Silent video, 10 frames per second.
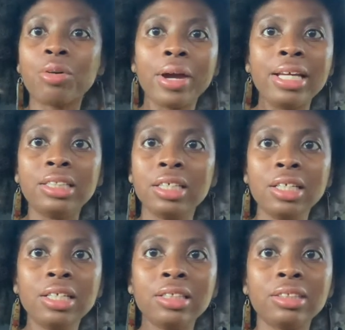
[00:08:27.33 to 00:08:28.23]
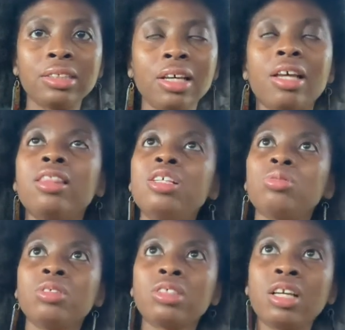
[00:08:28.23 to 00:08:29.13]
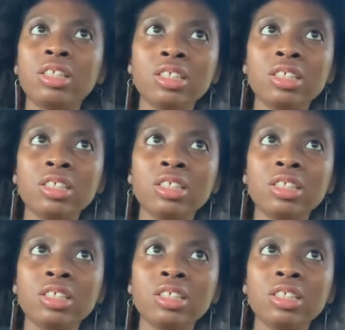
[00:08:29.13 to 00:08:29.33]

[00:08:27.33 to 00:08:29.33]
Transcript: craziness, this is